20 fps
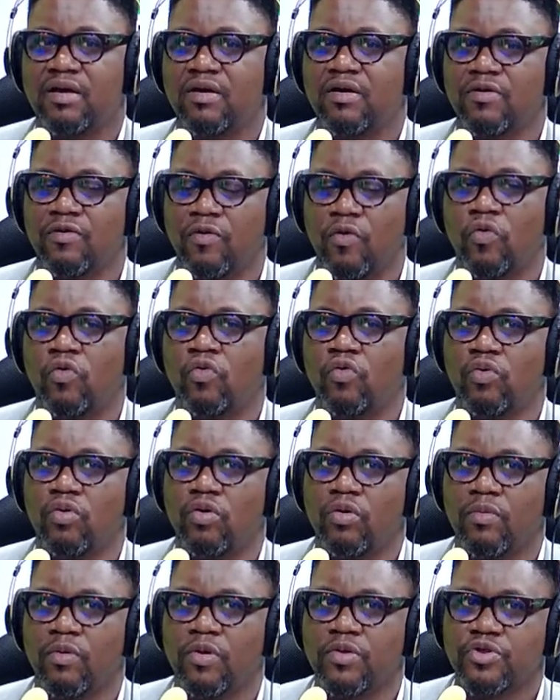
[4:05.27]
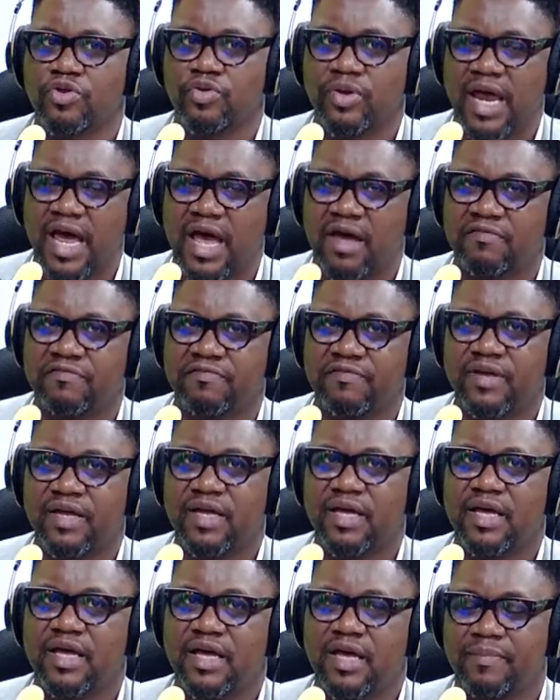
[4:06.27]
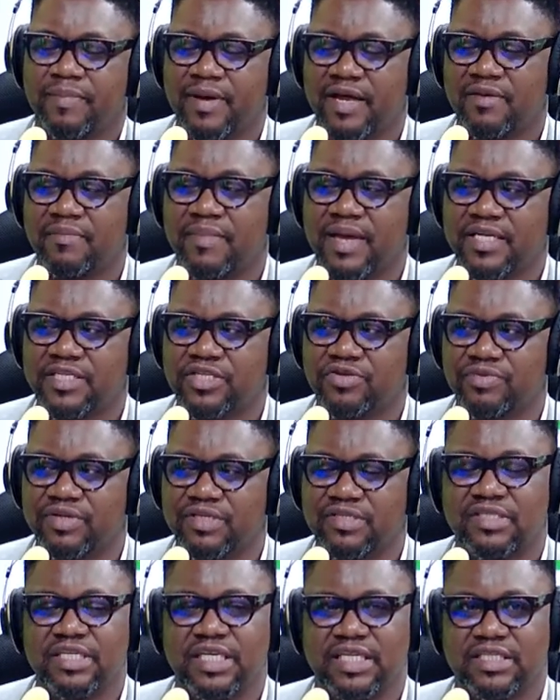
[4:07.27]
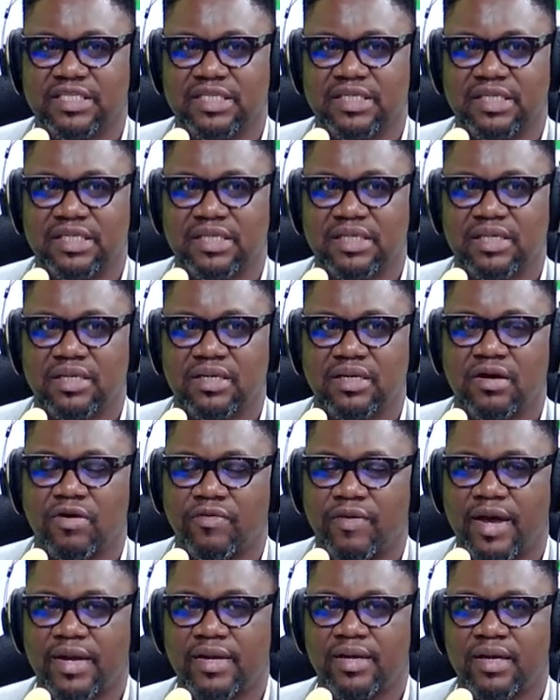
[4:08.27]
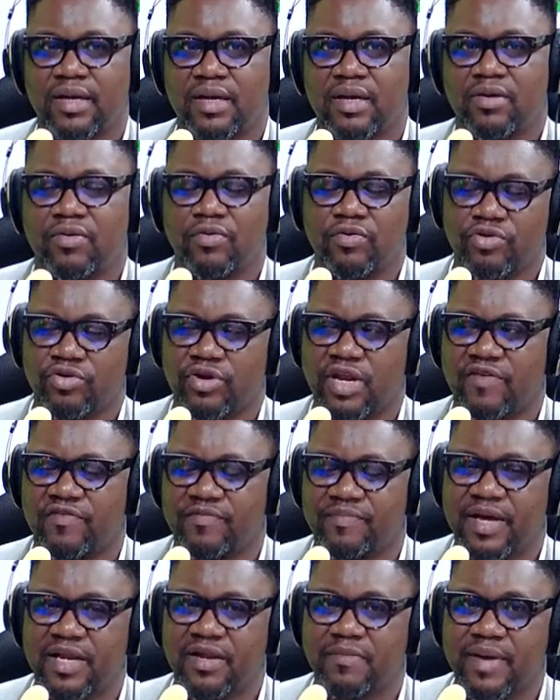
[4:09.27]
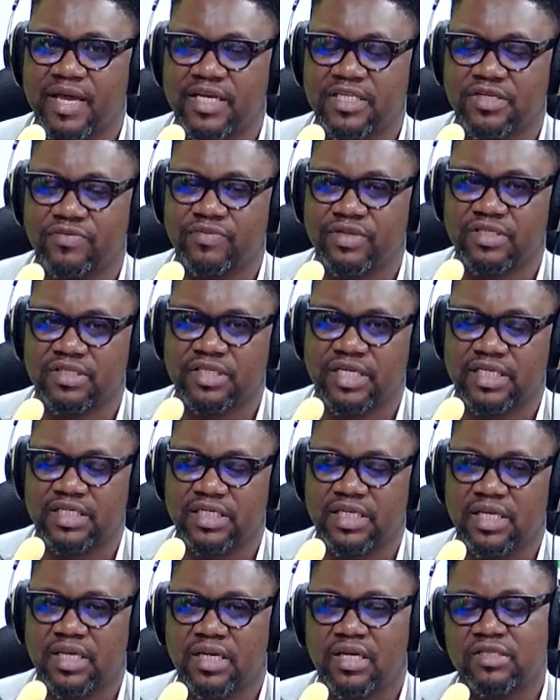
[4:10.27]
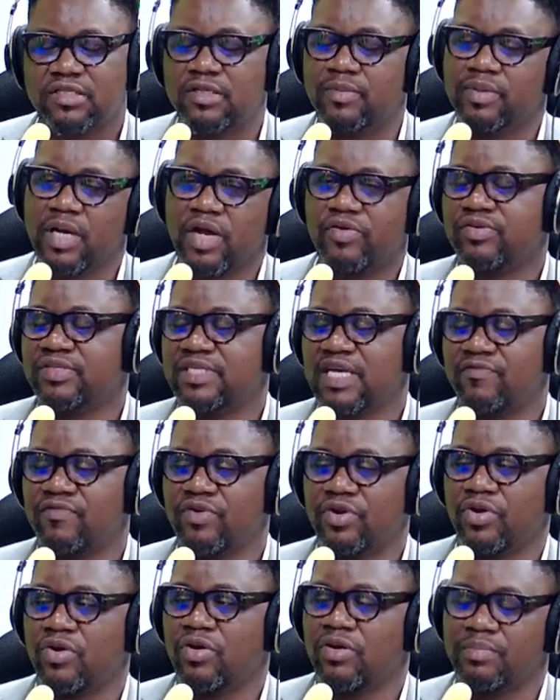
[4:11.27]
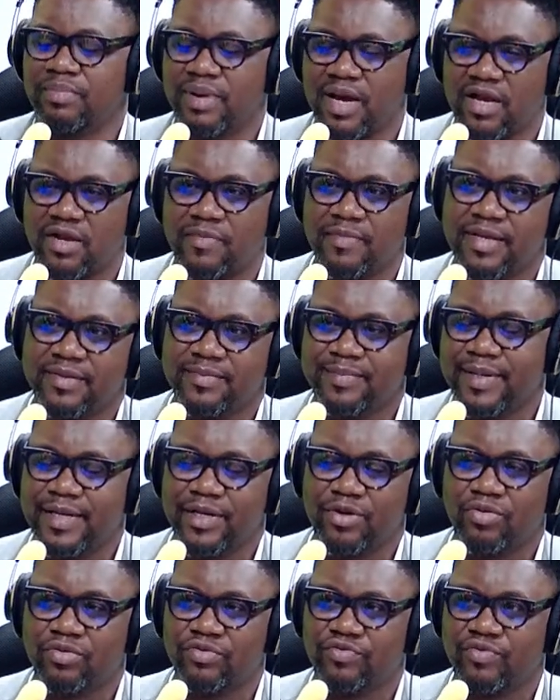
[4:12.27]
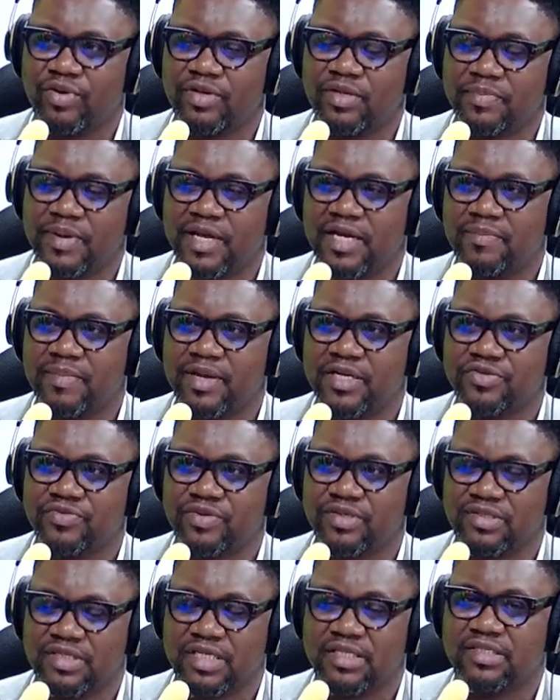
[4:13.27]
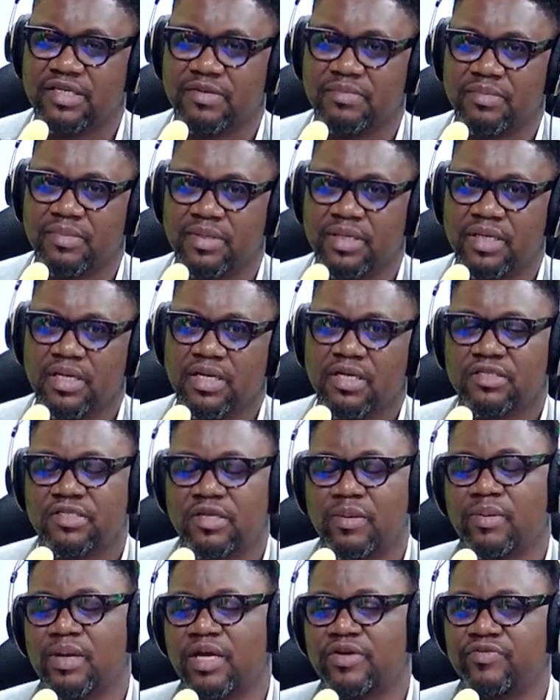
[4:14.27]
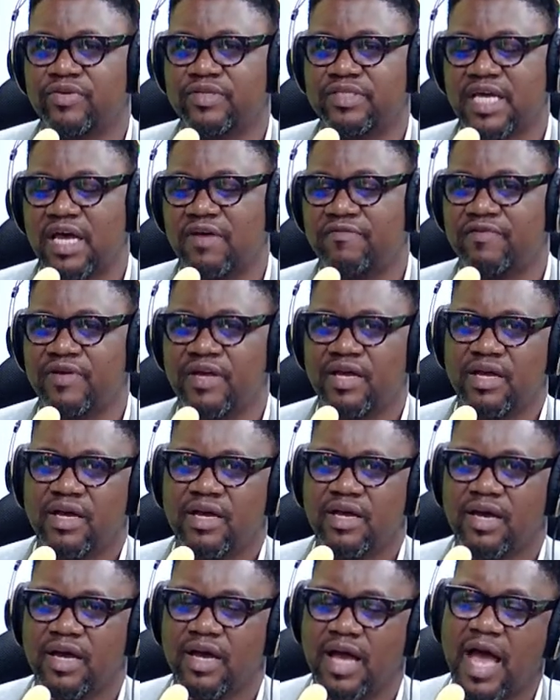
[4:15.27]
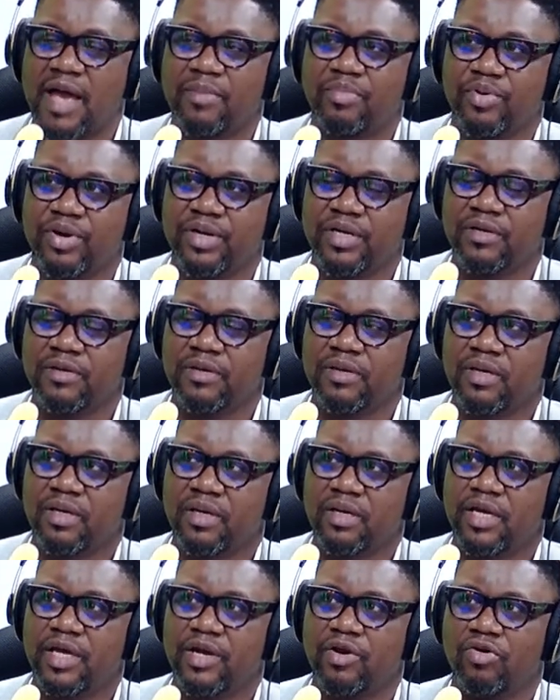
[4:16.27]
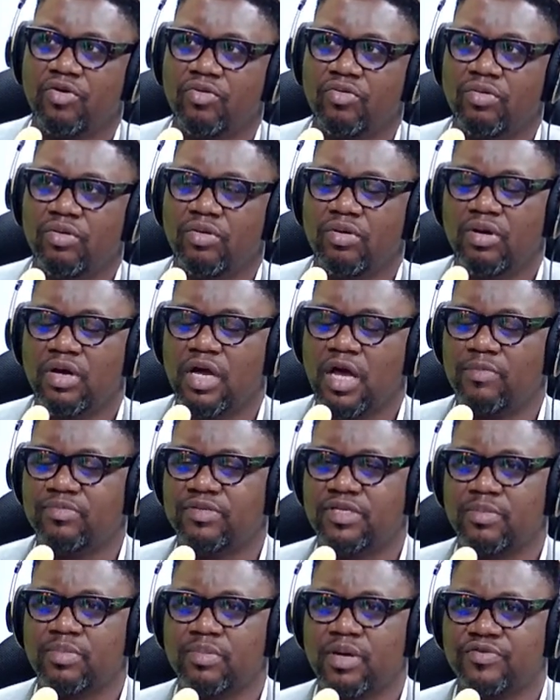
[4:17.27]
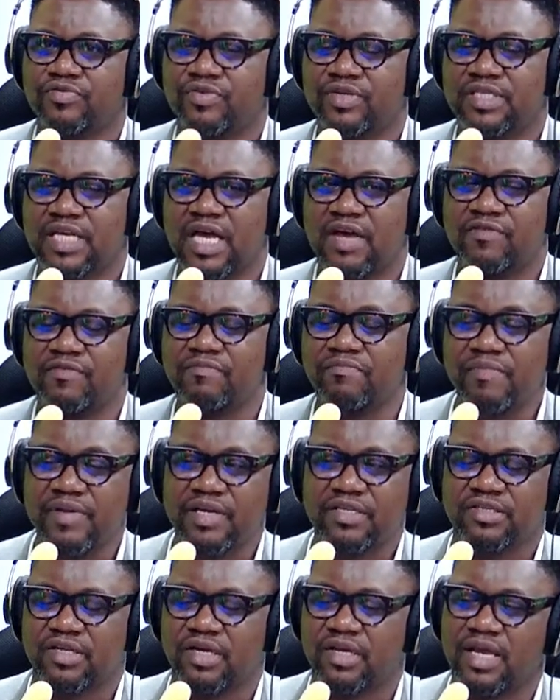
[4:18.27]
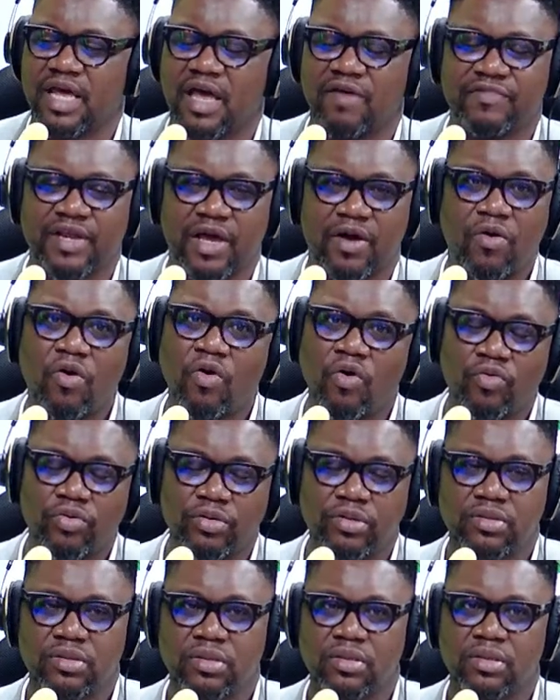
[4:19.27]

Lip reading: who should have a parliamentary seat, all right? Who should have a parliamentary seat. Some countries have what we call a parliament, but they don't run the parliamentary system. Some countries have a hybrid, you know. Some countries have a mixture. They have their own